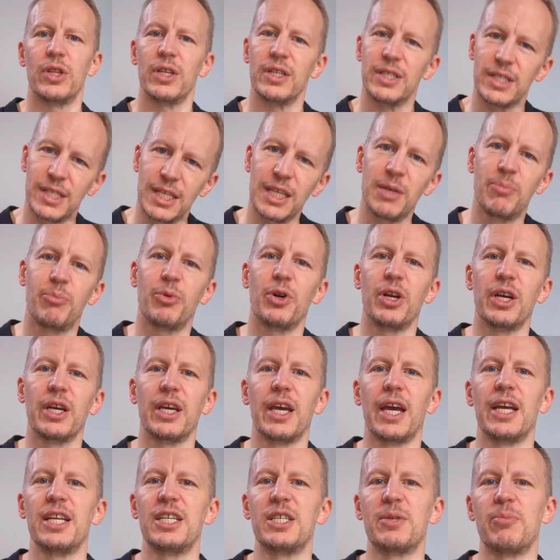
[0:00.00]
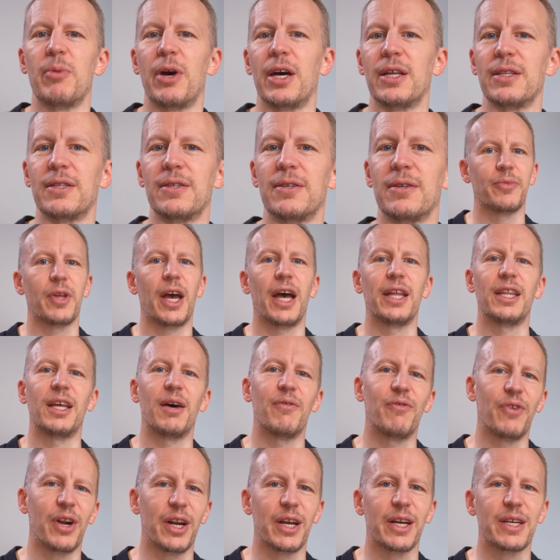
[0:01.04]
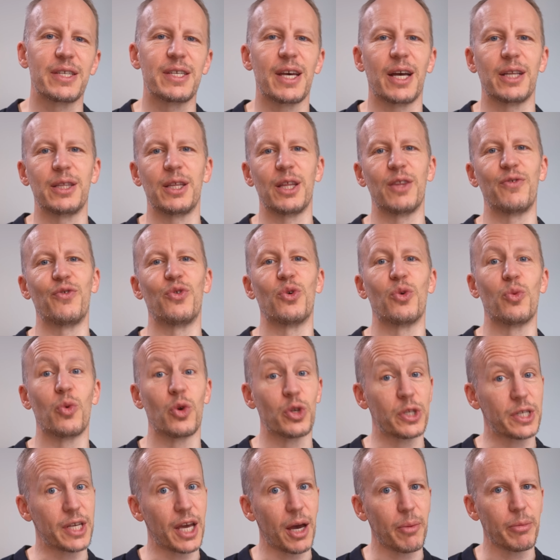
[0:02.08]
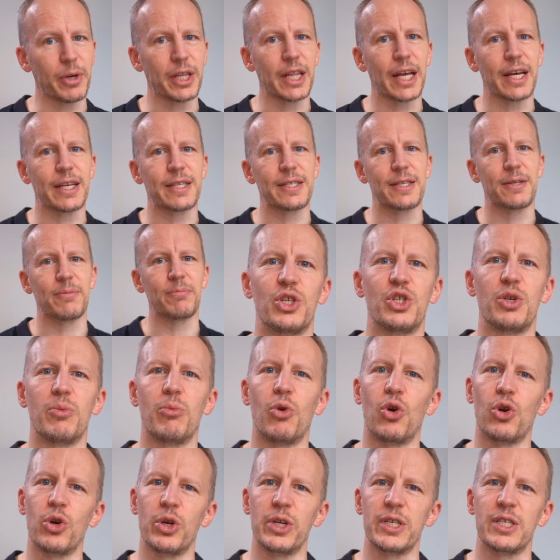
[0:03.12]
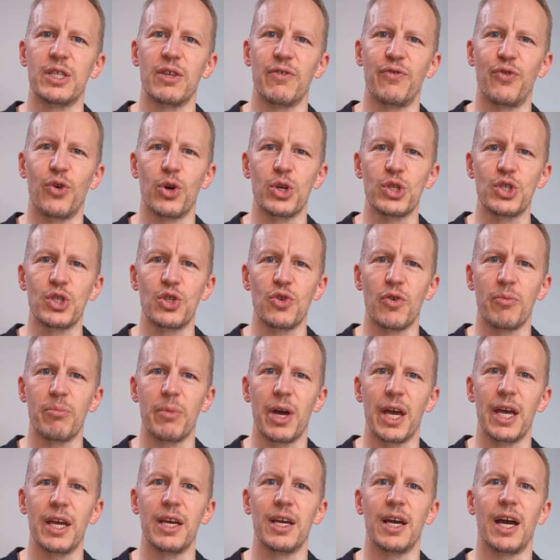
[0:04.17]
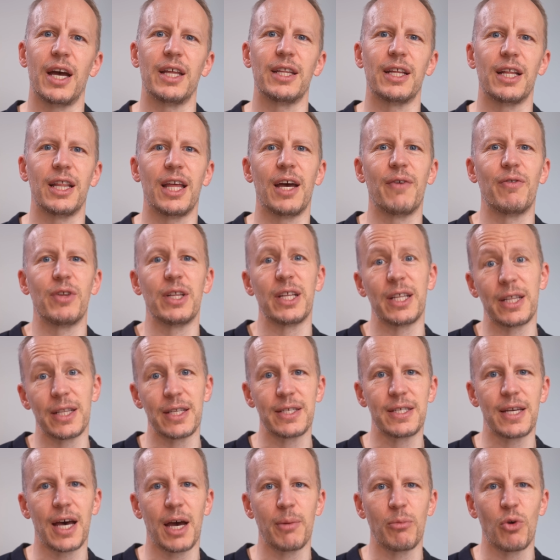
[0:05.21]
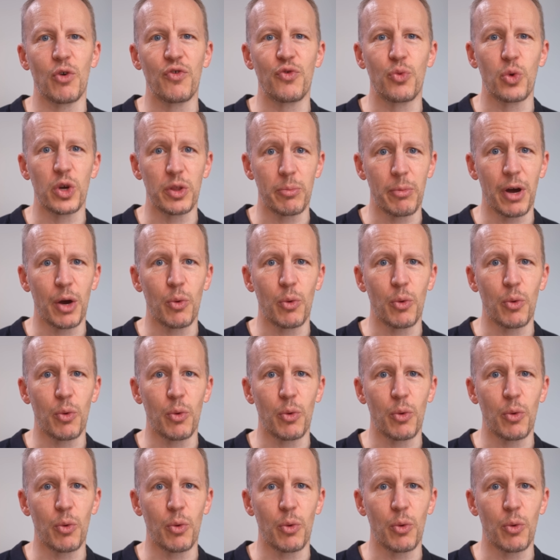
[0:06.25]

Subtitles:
a deeper engagement, and I'm very excited for what's coming next. Tomorrow is the 1st of May, and I'll have a little time off with my